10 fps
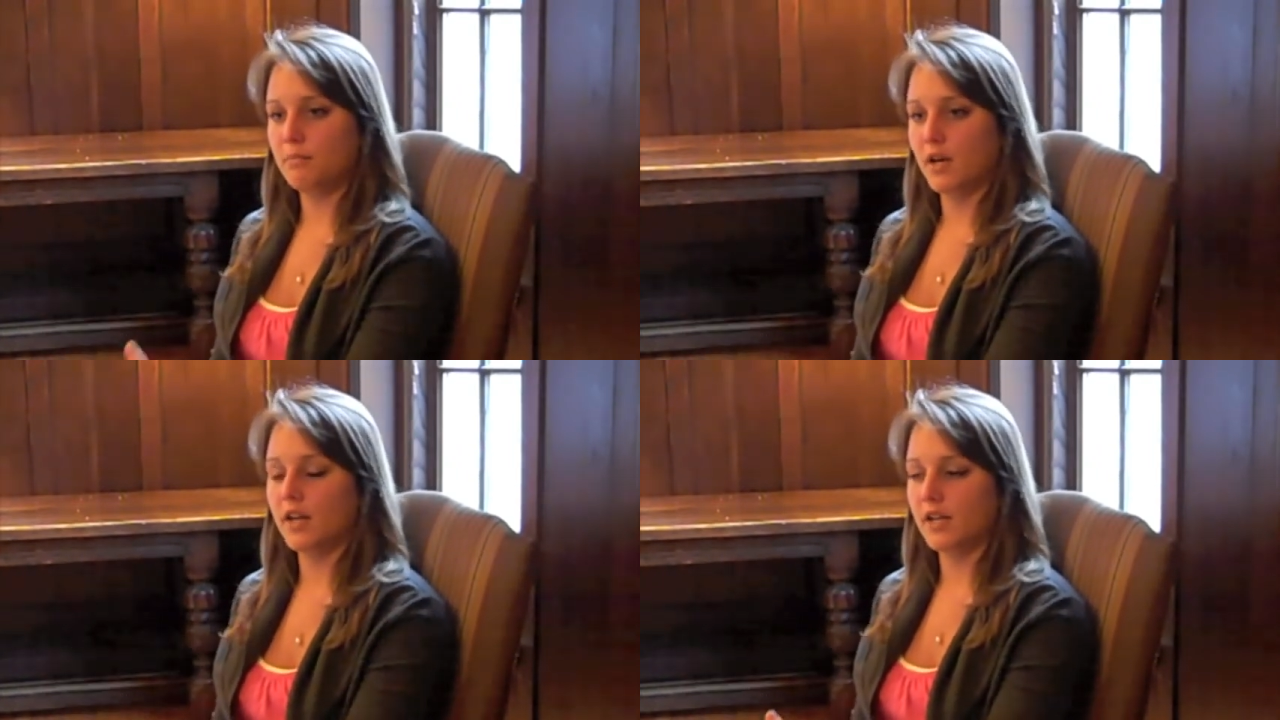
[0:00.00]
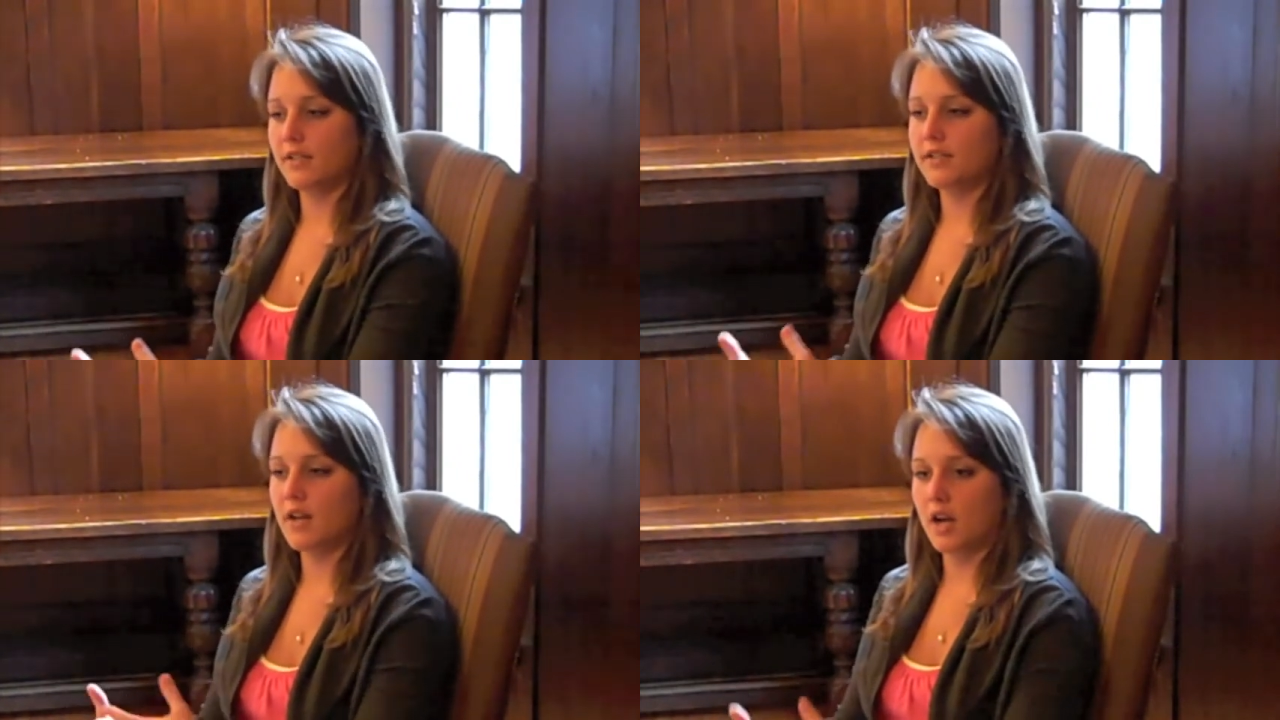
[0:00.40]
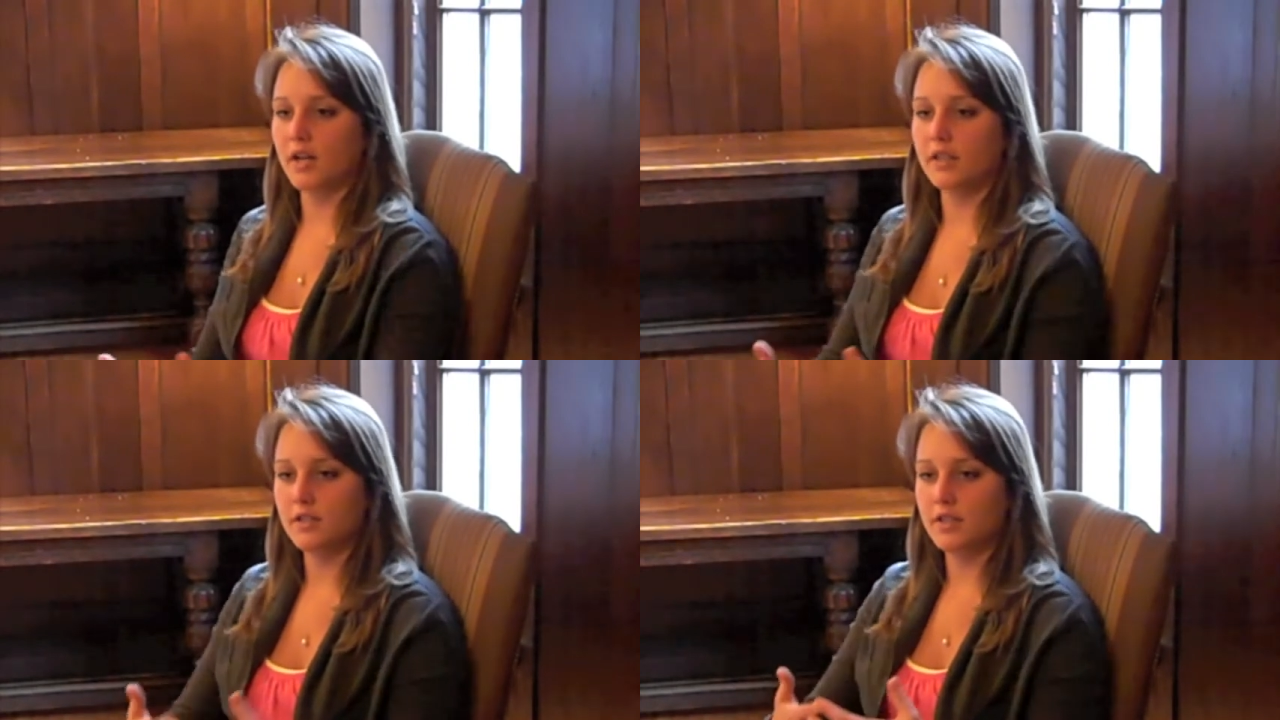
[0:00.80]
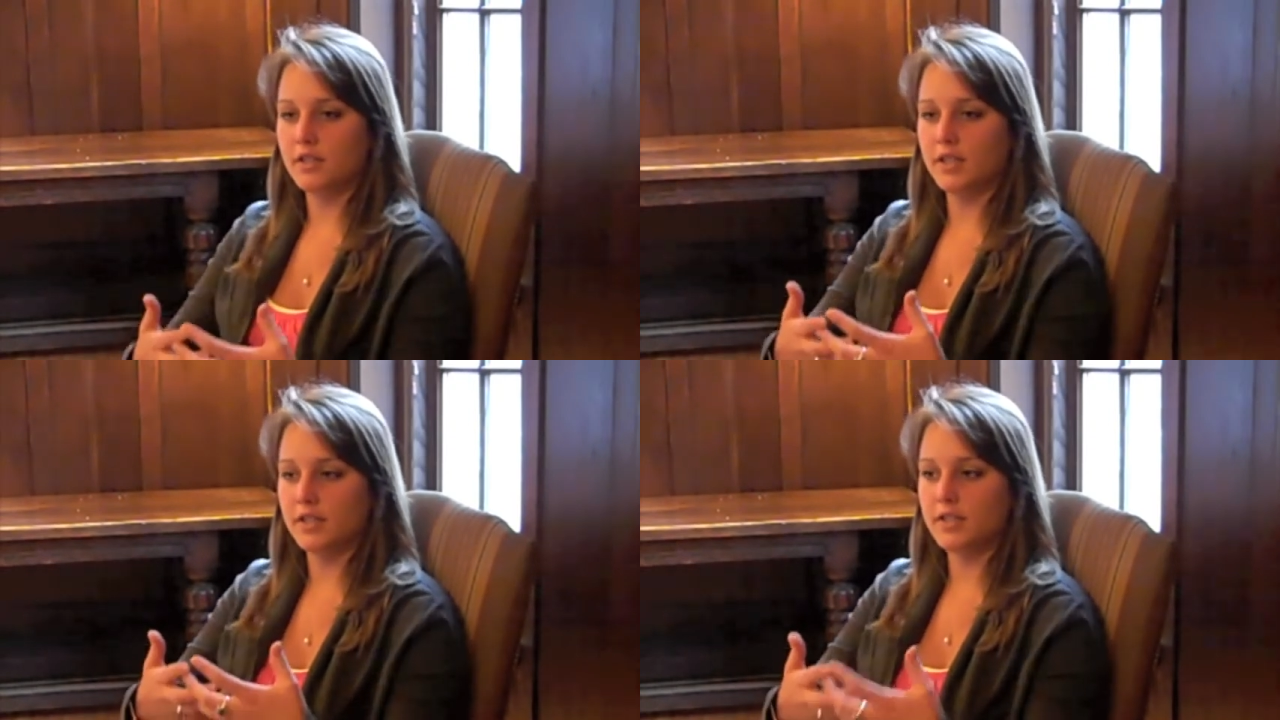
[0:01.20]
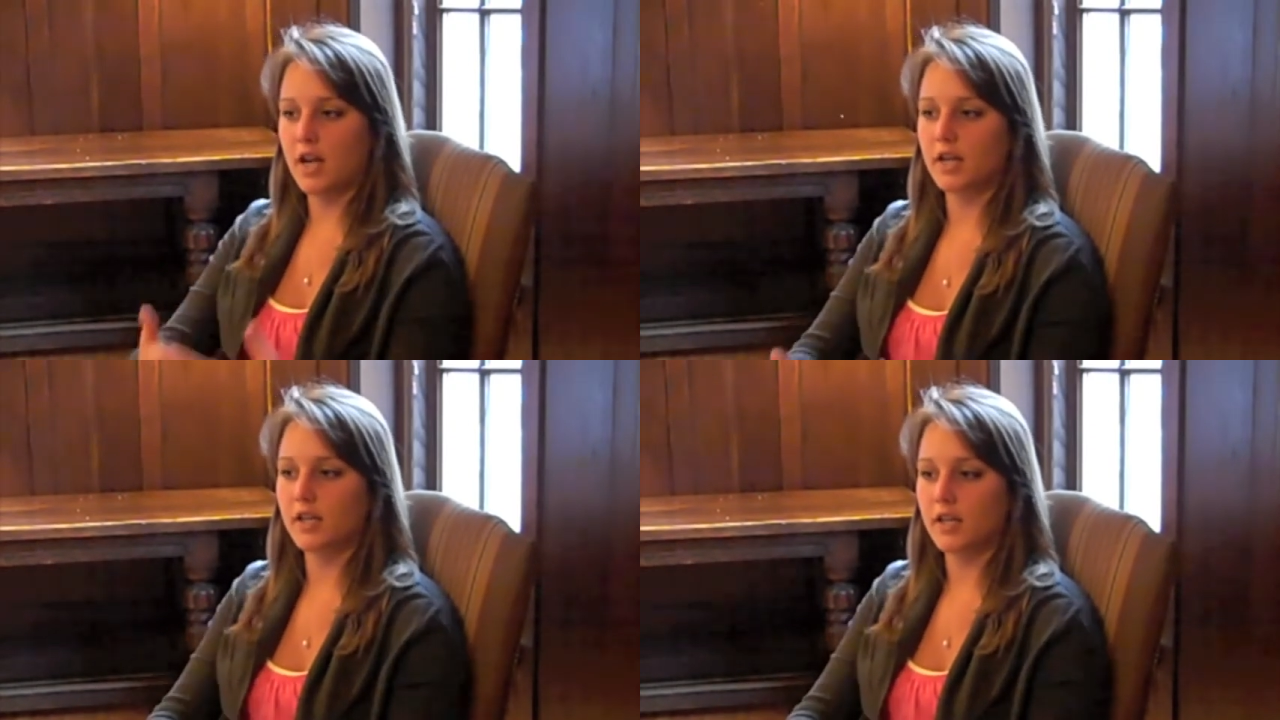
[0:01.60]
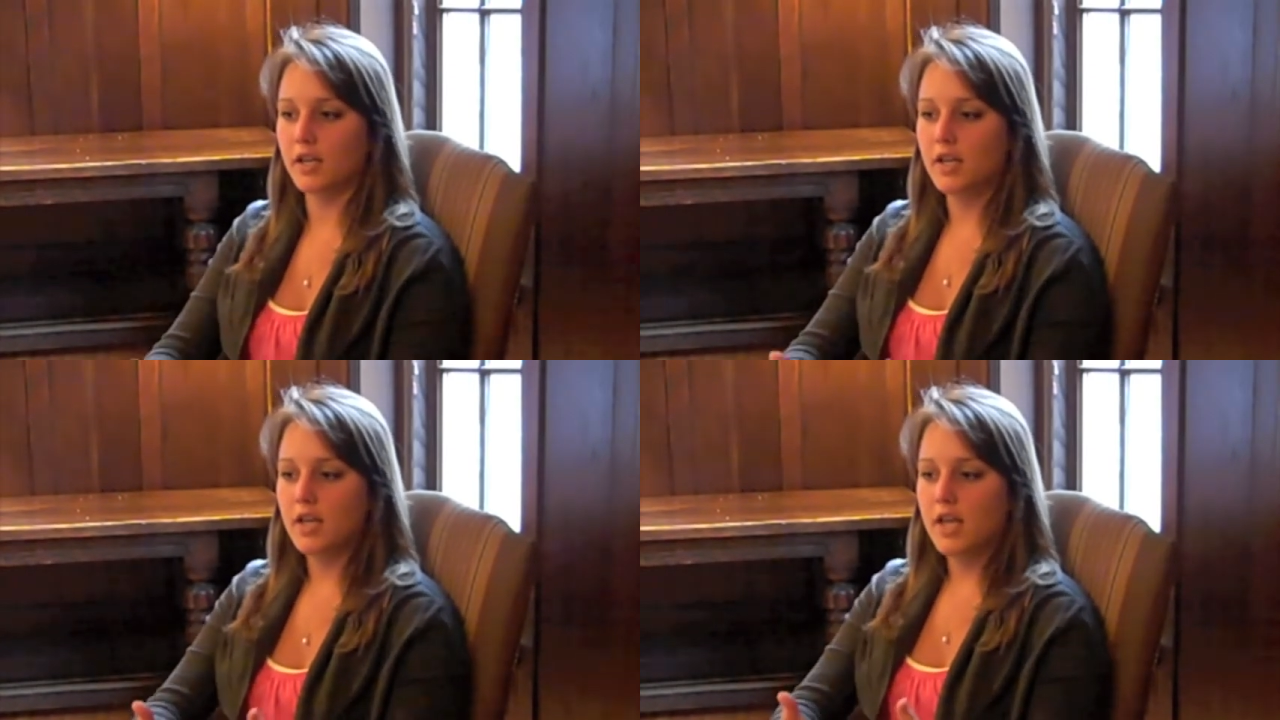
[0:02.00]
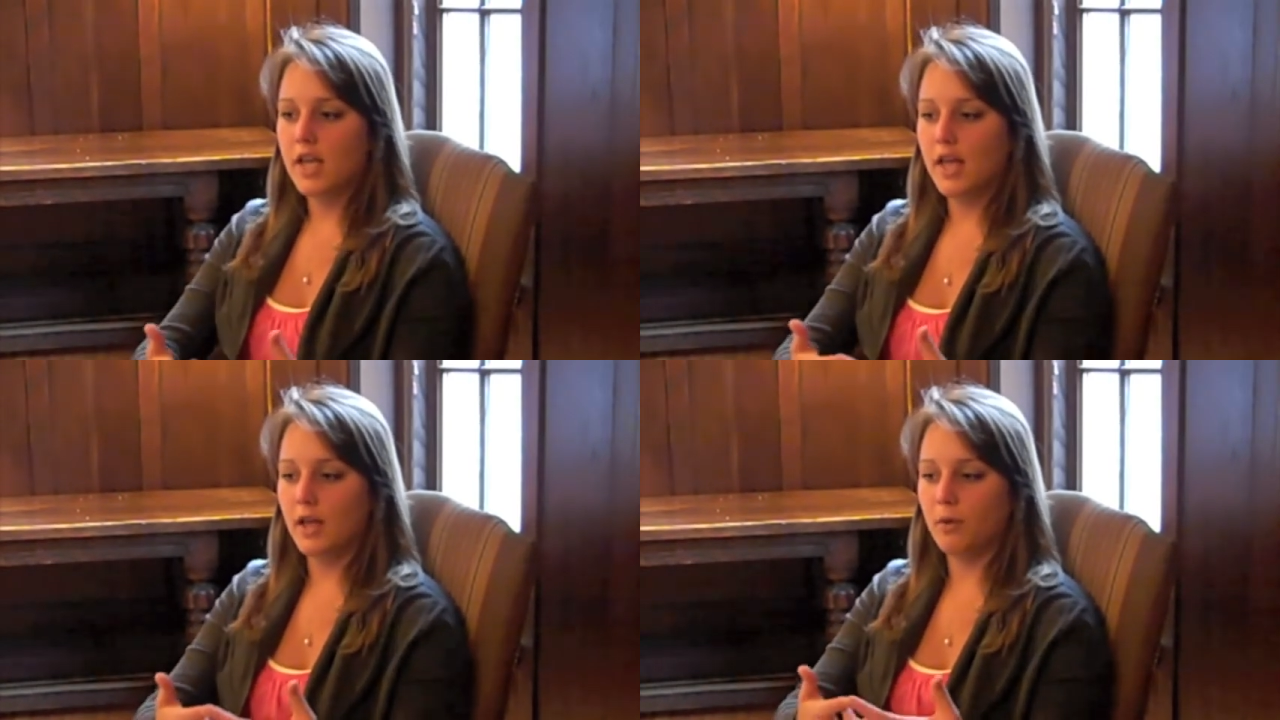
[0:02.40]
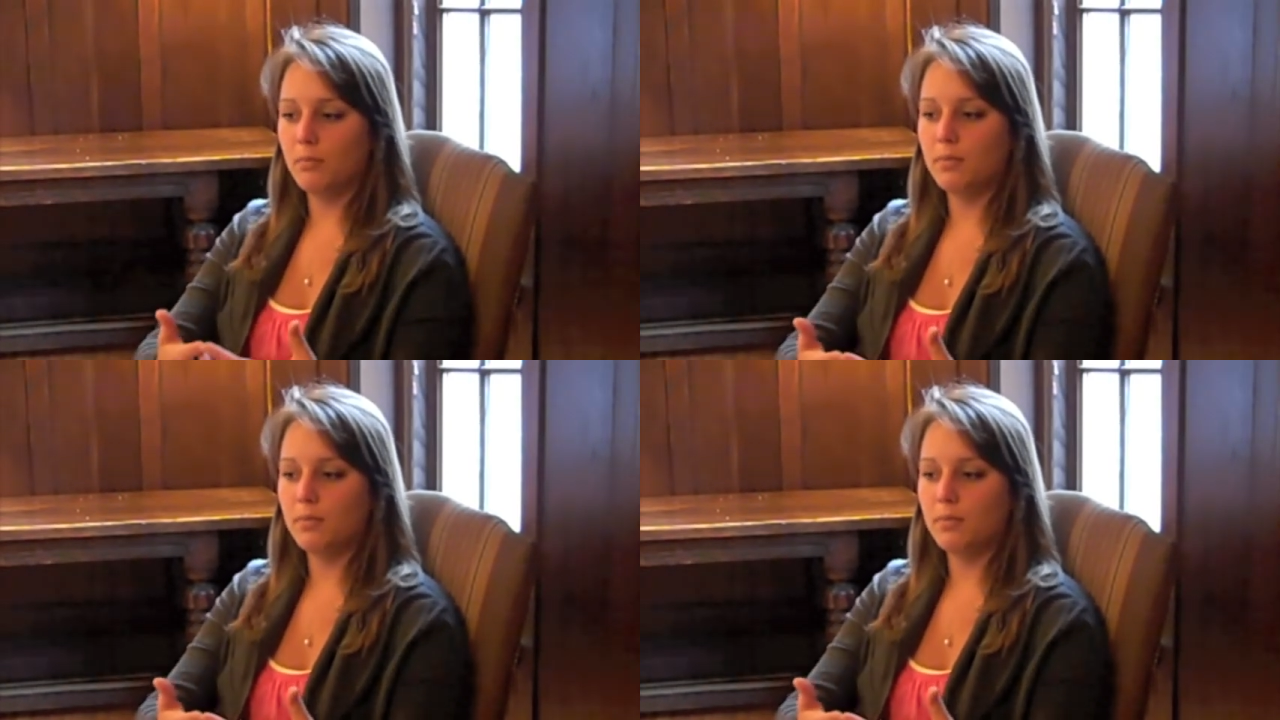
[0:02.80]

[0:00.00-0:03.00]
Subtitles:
but it's not gonna help